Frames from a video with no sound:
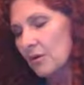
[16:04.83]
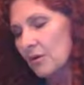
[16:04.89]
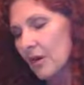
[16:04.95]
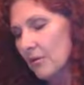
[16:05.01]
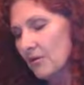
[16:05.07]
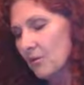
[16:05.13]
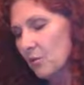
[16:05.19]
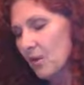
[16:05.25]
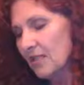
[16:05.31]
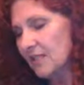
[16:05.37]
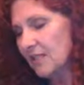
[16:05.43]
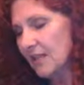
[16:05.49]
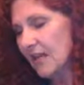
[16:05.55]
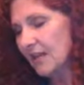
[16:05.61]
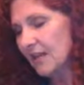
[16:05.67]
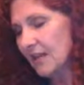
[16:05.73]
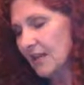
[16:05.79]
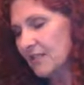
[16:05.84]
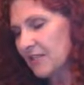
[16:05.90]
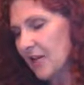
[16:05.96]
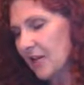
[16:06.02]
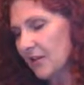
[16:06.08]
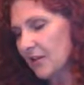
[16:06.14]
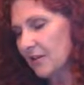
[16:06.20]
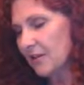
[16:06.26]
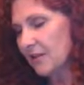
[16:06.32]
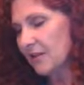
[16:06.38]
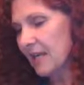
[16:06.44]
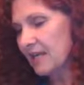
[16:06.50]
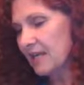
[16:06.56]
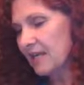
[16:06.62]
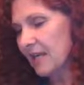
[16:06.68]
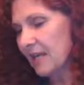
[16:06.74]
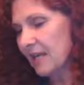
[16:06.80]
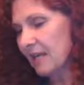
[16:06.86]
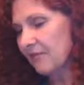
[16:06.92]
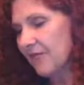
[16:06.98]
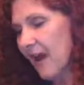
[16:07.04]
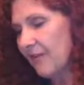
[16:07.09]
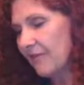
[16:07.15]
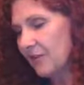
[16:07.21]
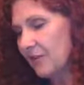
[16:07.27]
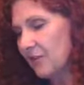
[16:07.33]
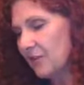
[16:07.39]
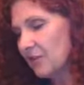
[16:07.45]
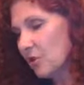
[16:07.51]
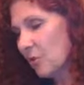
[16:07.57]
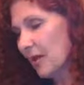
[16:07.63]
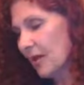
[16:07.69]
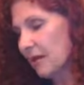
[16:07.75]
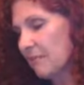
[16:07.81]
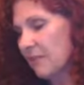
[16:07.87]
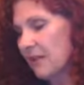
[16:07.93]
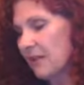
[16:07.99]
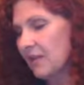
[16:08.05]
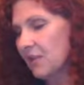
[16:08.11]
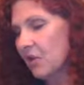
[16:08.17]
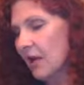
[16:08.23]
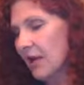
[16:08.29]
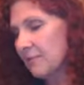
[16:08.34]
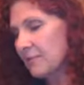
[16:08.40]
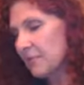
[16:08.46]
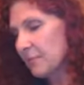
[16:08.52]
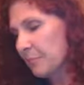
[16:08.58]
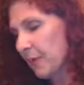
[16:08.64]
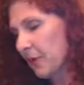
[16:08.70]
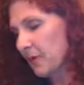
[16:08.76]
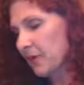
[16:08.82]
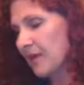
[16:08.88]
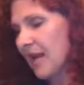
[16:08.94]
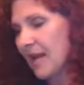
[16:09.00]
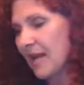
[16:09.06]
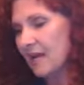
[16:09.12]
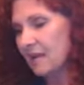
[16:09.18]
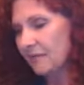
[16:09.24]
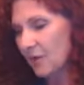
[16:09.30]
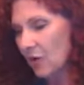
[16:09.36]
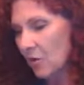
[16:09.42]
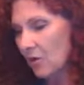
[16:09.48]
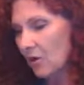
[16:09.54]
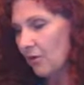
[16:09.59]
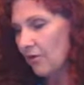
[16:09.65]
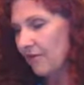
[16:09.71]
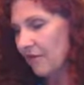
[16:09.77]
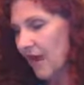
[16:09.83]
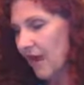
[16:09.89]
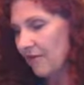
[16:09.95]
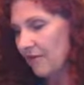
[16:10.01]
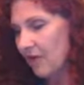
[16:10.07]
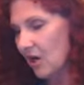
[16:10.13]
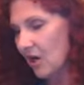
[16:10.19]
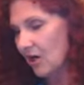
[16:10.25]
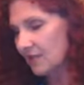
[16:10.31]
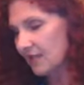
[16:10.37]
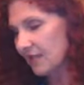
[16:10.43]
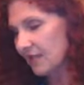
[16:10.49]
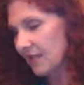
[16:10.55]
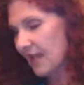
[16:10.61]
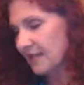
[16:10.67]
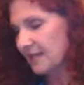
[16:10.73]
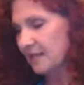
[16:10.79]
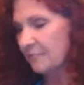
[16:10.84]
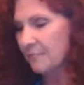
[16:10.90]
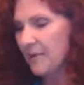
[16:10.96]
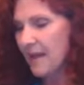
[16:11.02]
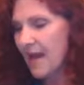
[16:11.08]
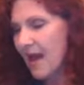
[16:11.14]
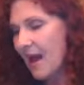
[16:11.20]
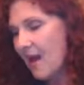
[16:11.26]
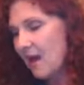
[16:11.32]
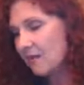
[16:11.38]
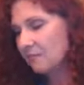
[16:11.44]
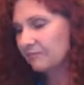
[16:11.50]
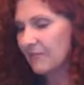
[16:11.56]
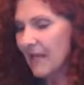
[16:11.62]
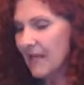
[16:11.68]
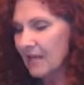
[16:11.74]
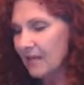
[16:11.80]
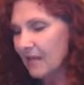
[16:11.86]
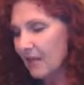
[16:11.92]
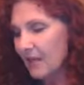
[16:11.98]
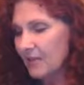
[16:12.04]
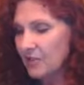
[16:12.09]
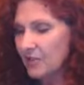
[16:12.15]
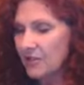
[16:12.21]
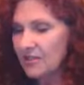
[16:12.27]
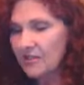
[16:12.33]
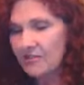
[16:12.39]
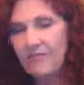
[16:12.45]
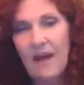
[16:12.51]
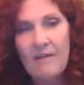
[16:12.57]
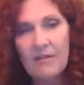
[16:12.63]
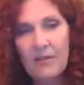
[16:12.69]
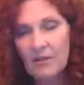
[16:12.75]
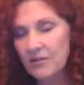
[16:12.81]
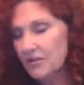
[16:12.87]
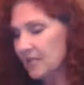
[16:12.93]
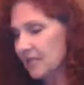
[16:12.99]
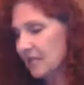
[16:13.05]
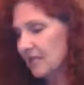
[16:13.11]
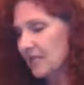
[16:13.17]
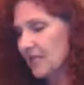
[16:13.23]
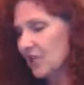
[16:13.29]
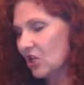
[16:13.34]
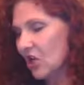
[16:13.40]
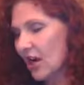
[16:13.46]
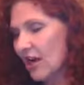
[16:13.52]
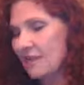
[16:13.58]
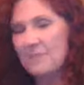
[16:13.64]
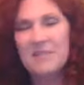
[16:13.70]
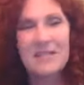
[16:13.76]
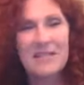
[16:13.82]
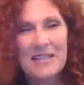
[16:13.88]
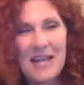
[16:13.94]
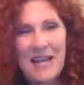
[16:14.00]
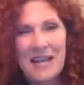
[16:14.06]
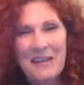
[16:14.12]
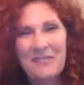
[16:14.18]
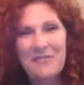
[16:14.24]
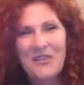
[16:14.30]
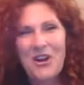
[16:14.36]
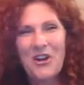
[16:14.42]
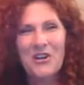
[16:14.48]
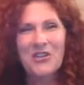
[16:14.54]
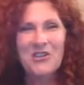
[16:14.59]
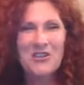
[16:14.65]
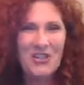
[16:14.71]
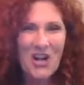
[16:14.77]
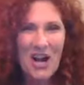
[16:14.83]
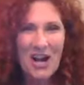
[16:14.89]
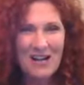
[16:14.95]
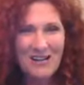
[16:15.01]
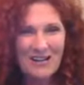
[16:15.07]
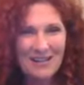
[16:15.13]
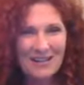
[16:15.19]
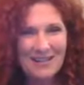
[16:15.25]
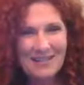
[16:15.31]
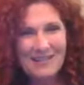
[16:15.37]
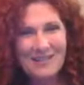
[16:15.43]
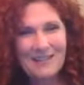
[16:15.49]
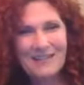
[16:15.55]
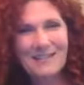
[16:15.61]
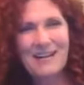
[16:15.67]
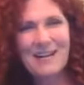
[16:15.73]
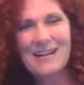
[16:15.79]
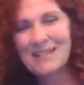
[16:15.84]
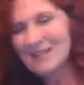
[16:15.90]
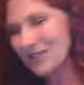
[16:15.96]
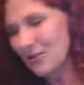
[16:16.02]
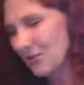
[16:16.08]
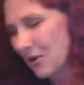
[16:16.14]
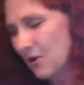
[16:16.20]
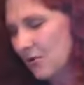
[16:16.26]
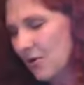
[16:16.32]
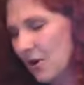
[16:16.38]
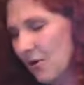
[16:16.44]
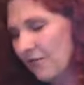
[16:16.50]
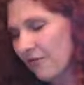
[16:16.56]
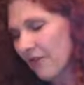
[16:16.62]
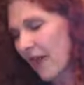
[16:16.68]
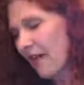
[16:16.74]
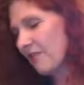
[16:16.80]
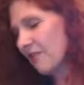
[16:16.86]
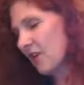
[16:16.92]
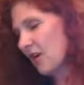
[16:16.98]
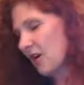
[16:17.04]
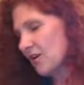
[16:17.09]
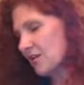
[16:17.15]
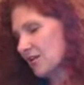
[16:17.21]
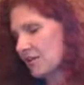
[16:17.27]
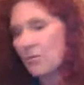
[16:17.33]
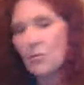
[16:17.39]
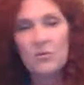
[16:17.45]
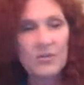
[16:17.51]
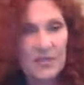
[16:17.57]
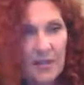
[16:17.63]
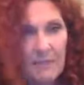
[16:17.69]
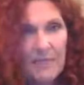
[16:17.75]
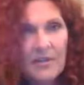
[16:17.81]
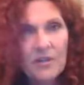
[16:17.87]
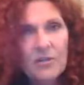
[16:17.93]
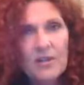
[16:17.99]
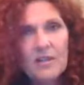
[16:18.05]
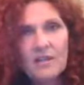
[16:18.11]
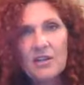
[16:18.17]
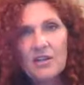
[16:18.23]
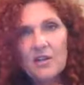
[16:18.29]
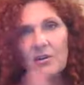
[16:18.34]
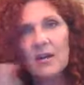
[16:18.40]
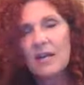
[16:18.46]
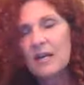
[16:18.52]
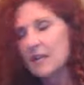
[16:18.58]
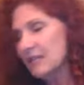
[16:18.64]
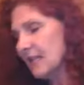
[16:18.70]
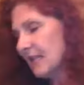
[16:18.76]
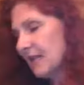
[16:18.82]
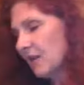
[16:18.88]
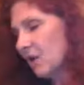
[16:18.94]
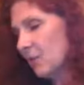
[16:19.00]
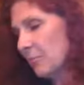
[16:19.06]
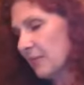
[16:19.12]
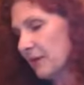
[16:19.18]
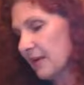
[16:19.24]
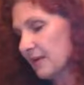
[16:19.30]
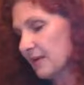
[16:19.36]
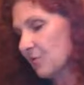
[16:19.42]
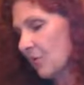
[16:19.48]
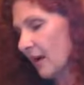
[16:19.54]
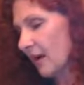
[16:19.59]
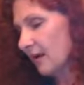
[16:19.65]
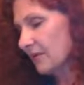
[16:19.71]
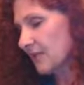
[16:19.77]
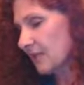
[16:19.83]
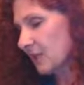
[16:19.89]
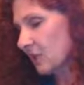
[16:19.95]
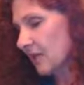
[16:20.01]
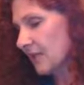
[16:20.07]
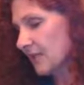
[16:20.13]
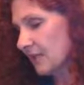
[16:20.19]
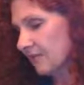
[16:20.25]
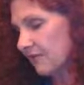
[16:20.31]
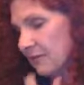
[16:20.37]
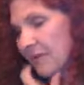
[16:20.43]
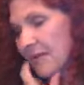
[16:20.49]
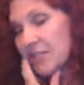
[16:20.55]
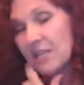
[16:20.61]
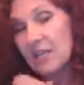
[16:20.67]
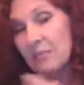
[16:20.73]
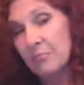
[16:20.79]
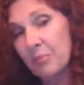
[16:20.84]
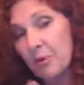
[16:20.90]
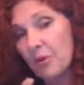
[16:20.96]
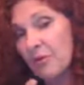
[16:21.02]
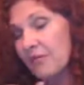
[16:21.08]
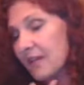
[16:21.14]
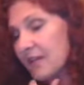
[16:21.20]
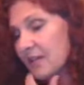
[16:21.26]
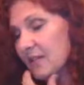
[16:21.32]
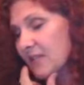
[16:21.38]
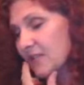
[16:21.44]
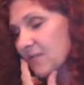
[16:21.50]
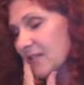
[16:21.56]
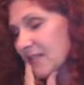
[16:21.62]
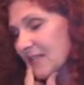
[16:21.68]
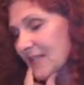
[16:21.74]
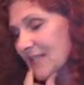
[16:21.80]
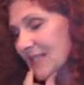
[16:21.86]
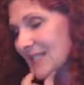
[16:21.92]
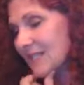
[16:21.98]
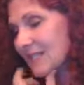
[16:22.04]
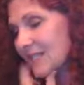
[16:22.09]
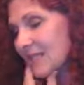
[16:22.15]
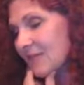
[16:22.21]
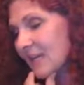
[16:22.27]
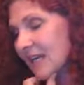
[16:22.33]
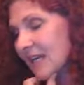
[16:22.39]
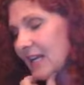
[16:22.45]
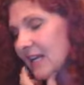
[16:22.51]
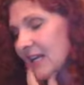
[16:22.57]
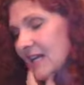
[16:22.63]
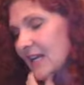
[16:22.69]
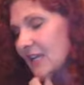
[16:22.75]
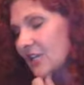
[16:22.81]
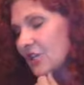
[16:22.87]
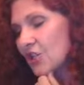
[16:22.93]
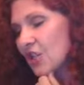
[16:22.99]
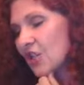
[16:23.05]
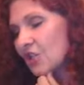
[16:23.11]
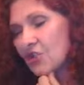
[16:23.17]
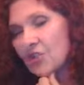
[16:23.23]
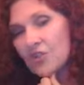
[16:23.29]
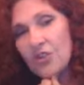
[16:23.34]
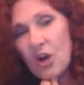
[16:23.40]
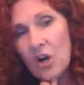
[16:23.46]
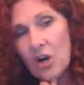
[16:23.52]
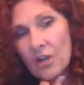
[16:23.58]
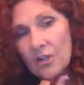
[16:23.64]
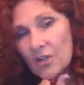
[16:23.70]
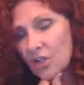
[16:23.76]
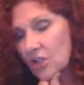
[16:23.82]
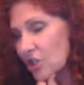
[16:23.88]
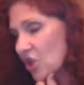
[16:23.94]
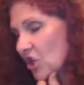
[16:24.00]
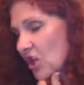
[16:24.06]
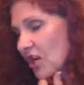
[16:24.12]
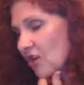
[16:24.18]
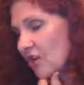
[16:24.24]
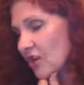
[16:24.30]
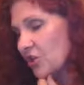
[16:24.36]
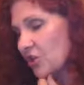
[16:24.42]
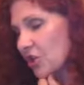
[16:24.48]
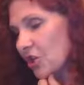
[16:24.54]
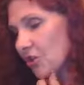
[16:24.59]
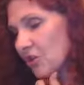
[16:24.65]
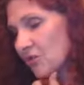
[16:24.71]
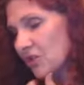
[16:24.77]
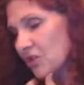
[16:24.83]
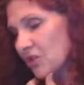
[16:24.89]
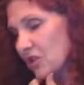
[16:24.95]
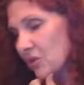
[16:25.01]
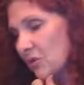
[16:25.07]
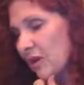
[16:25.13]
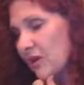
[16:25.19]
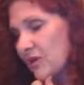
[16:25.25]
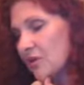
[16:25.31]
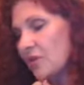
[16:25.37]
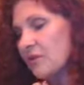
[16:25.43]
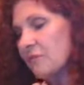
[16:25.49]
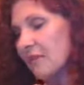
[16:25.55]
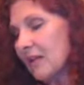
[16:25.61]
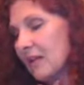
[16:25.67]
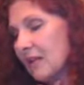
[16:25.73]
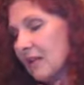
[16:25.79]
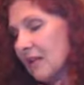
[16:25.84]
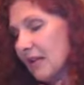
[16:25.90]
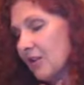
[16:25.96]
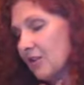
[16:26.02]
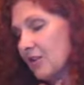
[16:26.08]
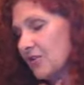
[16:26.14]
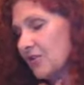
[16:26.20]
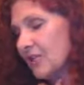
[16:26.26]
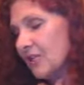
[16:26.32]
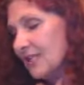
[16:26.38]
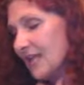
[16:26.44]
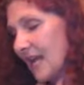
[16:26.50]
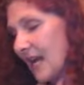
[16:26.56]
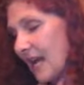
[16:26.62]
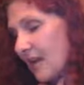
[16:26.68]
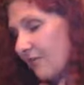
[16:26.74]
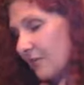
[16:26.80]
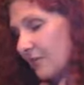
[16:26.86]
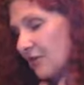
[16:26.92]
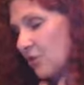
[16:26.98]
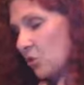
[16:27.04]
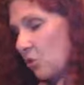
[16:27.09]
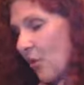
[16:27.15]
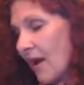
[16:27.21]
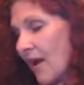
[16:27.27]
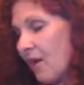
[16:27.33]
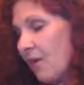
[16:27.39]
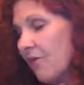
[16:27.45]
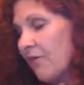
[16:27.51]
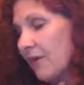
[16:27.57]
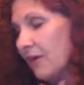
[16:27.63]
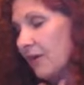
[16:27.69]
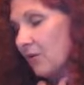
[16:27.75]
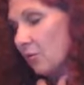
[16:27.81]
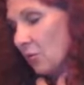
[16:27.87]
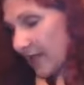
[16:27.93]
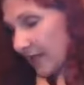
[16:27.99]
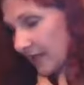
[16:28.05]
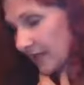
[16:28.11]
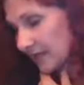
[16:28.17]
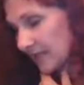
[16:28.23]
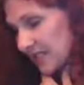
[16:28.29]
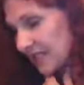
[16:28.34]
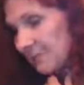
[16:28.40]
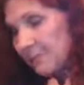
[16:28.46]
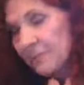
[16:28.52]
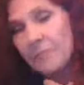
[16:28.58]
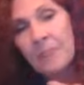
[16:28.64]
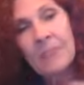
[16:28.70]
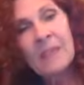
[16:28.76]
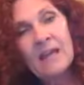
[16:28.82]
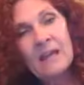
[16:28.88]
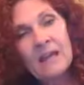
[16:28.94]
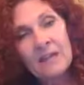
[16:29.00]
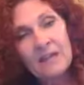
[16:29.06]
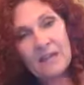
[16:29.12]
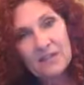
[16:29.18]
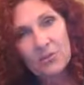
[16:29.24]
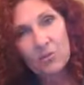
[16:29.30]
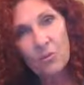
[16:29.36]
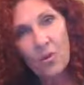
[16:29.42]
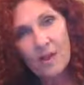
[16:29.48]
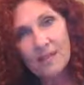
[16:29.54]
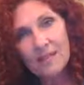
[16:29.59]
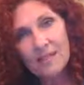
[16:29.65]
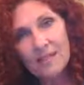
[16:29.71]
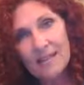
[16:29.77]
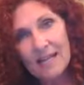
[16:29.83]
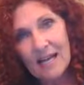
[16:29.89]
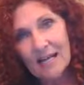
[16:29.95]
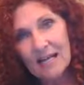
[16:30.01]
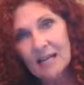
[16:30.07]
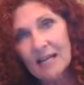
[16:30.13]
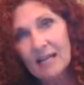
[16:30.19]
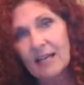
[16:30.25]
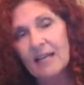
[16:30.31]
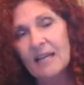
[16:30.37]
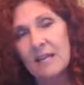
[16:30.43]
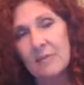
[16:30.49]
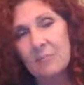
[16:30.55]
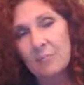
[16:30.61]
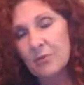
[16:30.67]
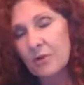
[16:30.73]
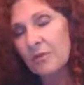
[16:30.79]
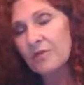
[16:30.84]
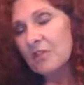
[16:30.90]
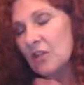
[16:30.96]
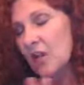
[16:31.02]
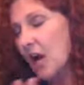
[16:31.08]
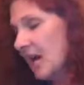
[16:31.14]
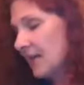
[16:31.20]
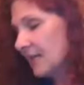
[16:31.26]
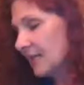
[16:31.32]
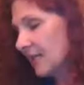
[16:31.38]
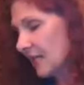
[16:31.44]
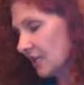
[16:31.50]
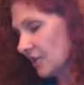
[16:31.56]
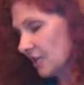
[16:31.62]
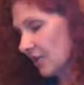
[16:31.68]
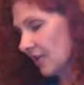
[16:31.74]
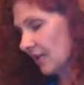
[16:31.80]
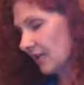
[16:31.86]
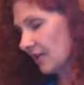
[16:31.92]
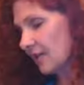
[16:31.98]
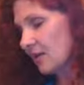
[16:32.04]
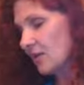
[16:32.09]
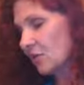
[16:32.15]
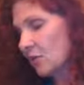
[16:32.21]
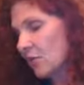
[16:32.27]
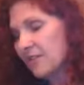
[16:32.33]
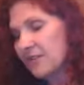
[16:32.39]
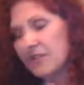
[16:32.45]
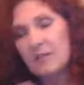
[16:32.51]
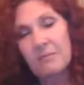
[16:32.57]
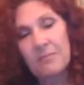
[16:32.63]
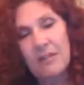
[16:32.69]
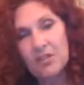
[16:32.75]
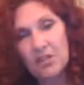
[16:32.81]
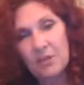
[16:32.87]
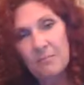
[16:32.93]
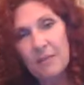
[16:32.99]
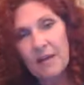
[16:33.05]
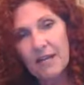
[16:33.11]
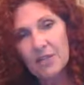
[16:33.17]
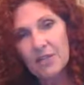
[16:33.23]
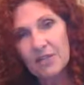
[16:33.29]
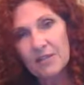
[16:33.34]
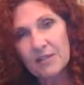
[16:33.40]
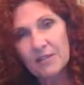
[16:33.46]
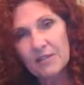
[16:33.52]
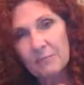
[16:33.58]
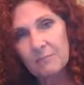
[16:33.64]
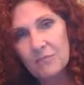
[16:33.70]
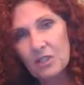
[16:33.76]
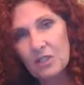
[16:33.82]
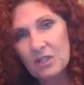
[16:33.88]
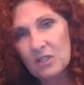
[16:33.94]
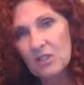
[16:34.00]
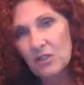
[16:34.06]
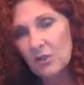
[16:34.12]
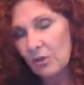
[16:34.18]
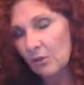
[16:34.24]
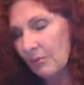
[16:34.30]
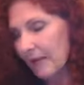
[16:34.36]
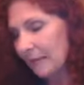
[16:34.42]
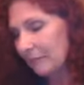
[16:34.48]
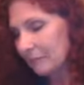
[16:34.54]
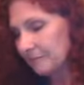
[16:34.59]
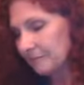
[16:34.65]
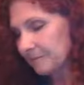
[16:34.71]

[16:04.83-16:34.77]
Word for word: There was one study they studied they studied 520 milligrams per day of cocoa flavanols, and that's about 800 to 560 grams a day of dark chocolate. All right, so cocoa flavanols, something you can do to help as well decrease inflammation, improve insulin sensitivity. Ch tart cherry juice, 200 milliliters a day for 12 weeks. In this one study, improved cognition with dementia patients, just a little bit.